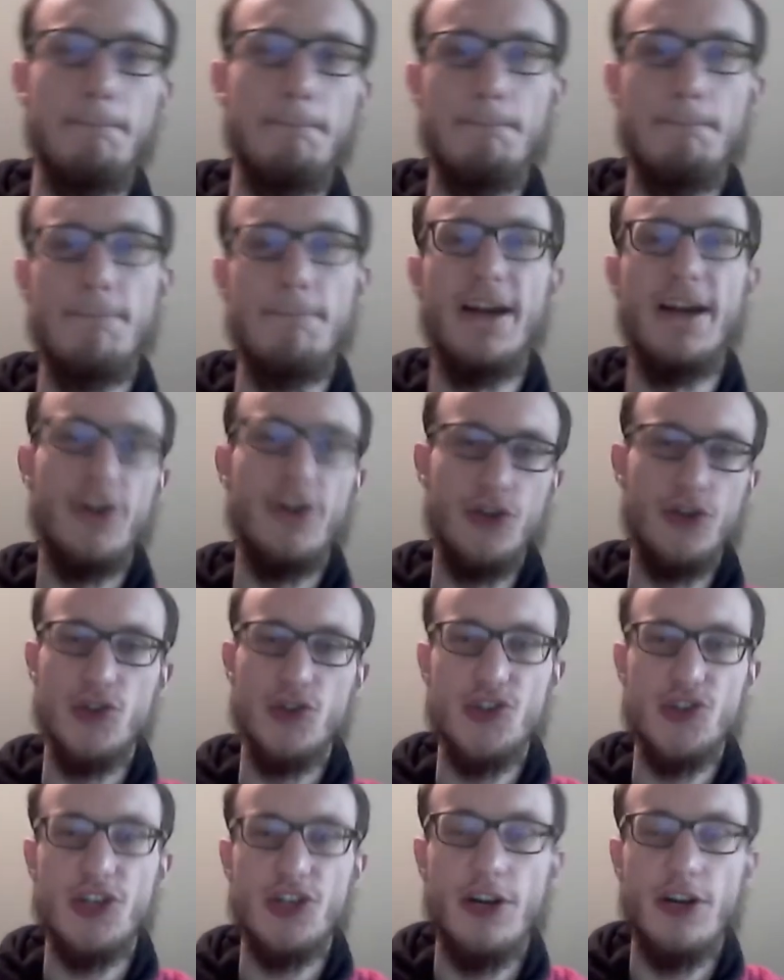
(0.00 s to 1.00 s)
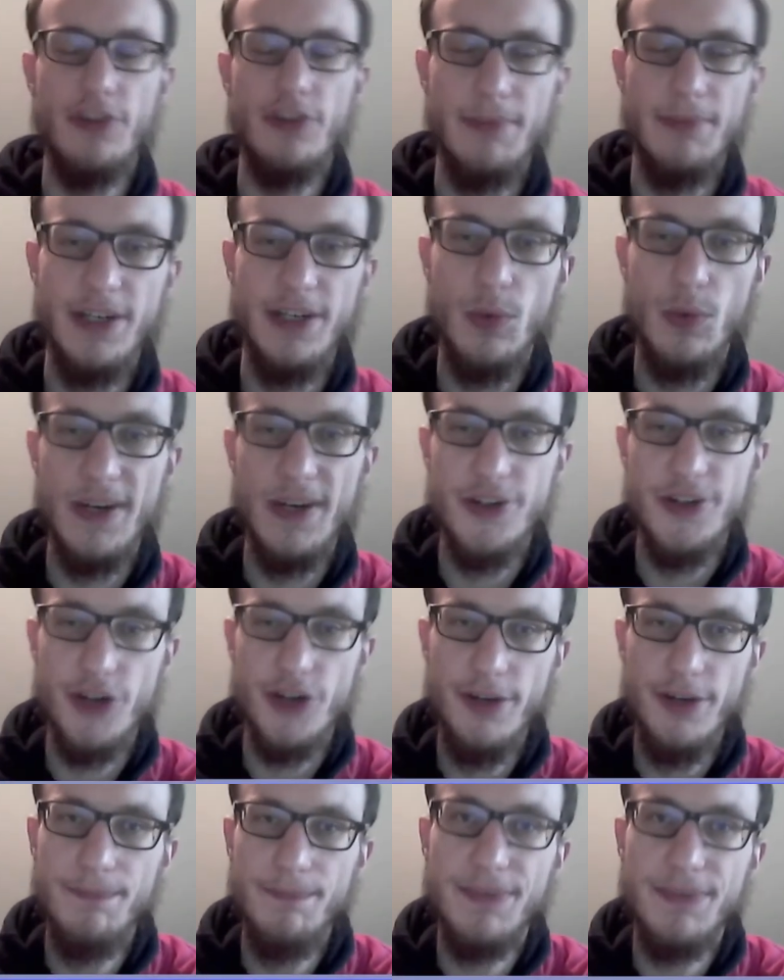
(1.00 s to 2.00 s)
better to start them in the
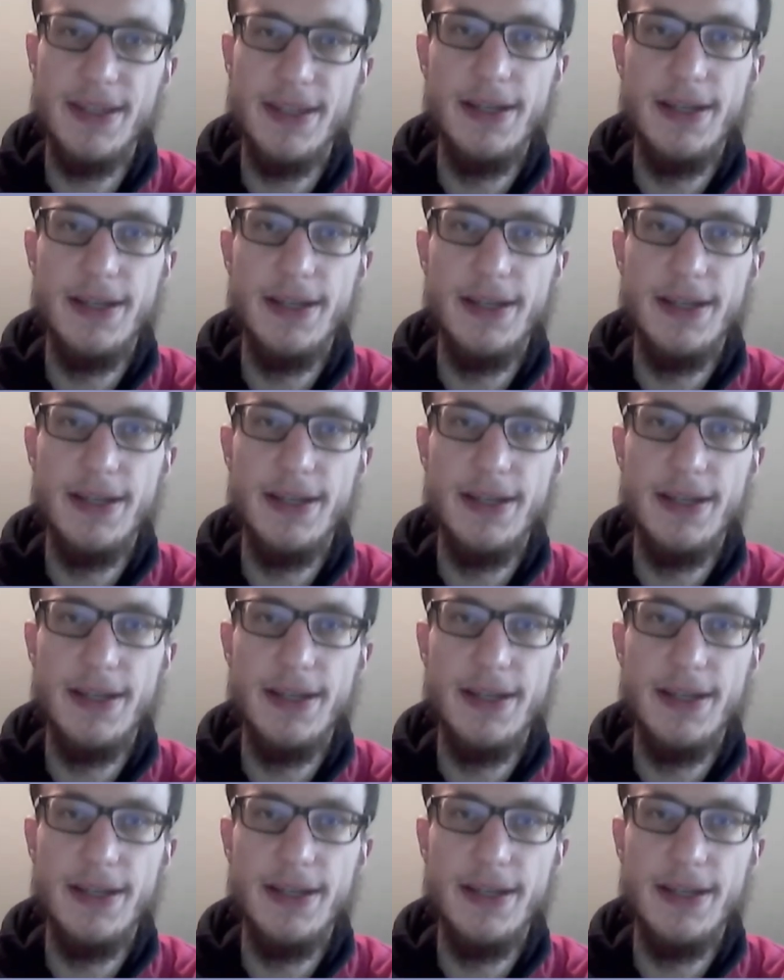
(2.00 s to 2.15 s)
winter.